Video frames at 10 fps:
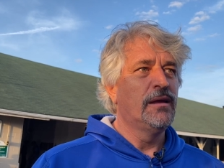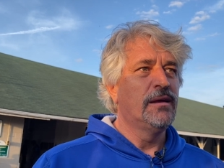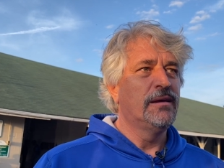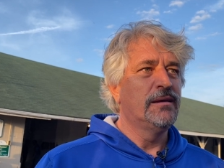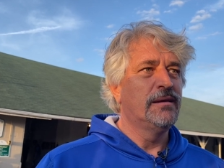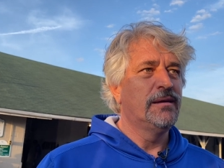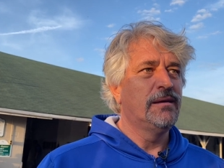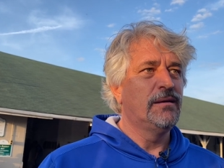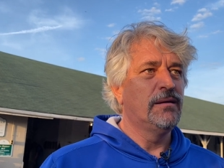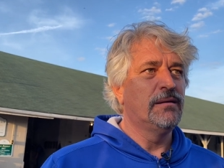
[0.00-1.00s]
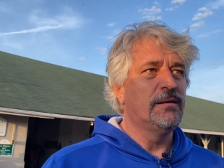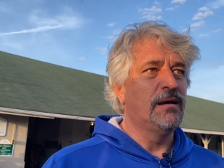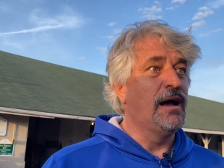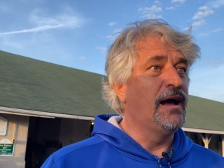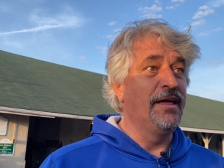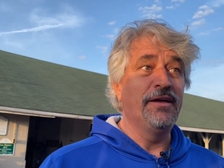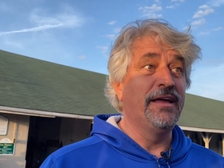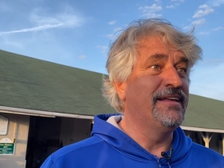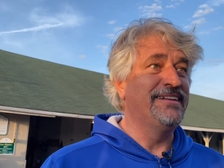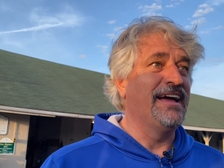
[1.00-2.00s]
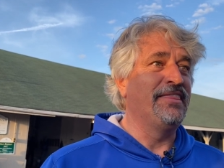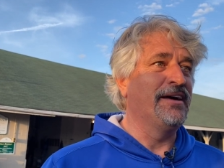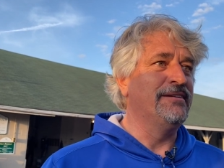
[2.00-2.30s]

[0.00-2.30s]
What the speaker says: I mean, like Nero, I thought